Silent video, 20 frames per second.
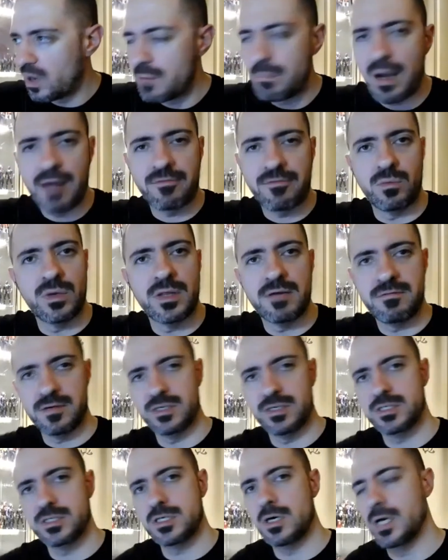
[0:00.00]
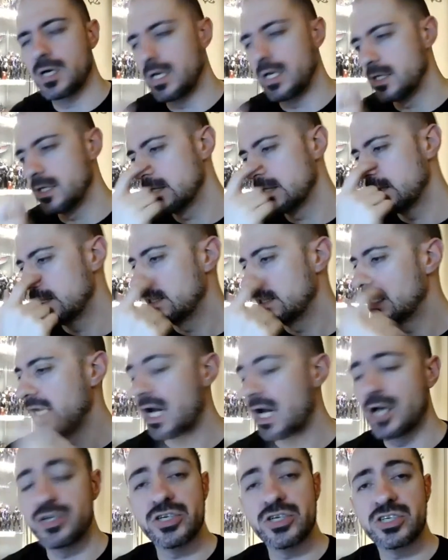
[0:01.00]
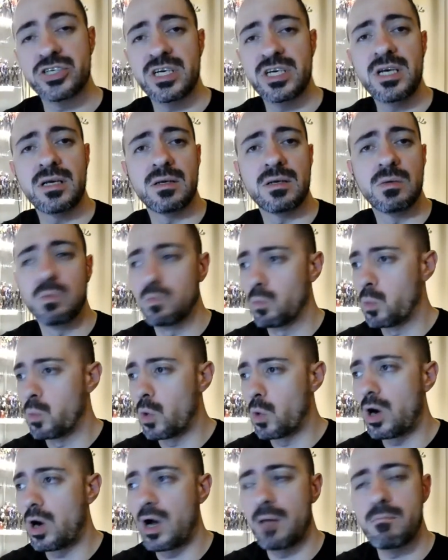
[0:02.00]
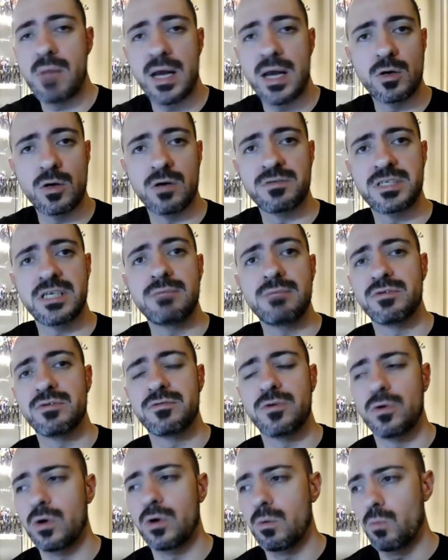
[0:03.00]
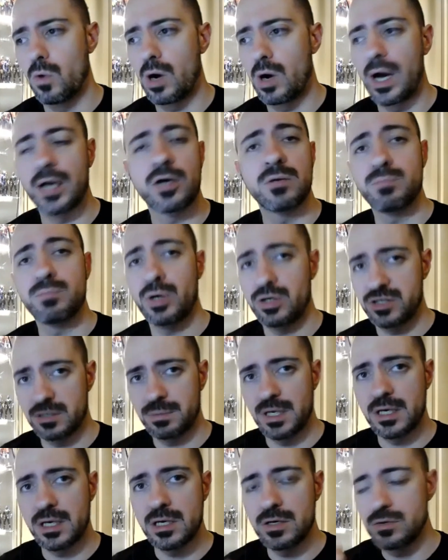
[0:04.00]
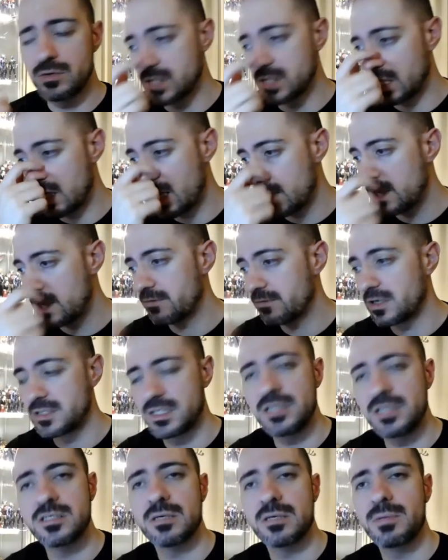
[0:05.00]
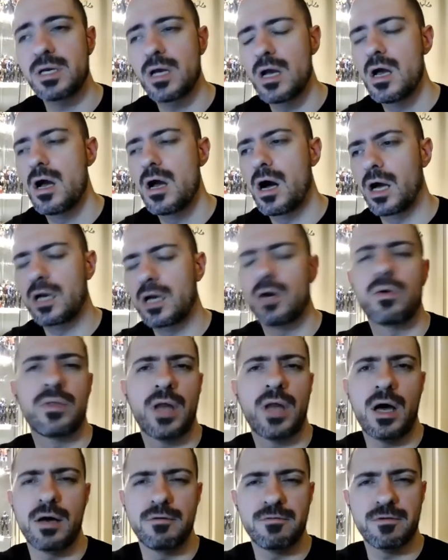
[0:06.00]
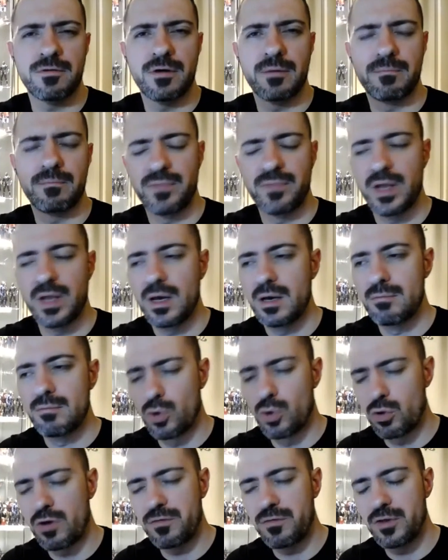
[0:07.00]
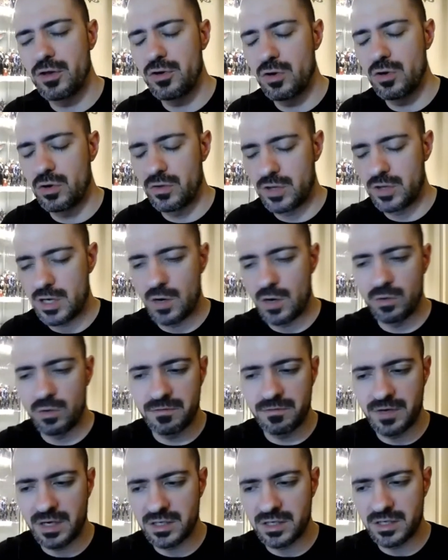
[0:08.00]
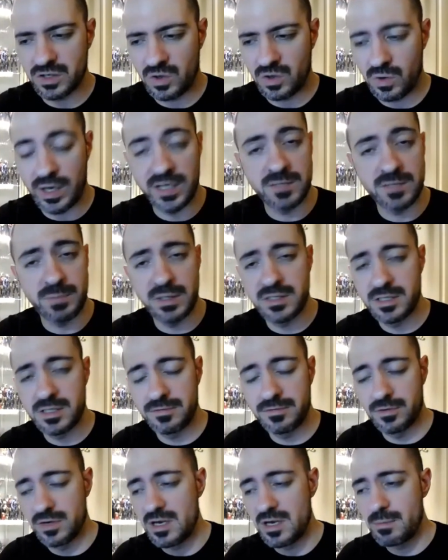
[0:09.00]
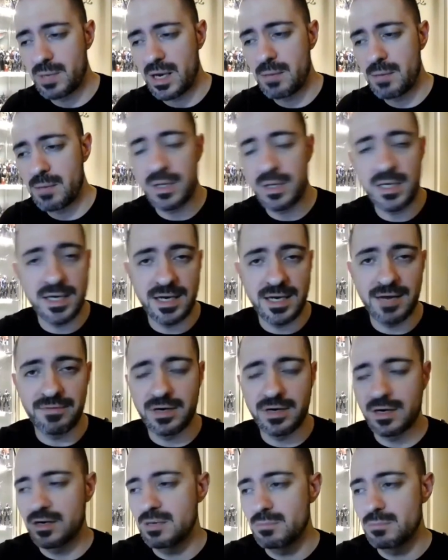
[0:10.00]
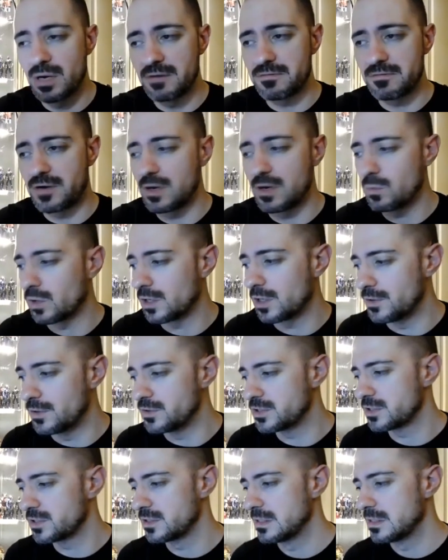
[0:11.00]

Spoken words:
back from when they first started, and just seeing what I may not have seen before and what I could possibly use. And then if I see something, I go on the hunt for it. More often than not, the older figures are quite expensive on eBay, but you never know, you might find one loose.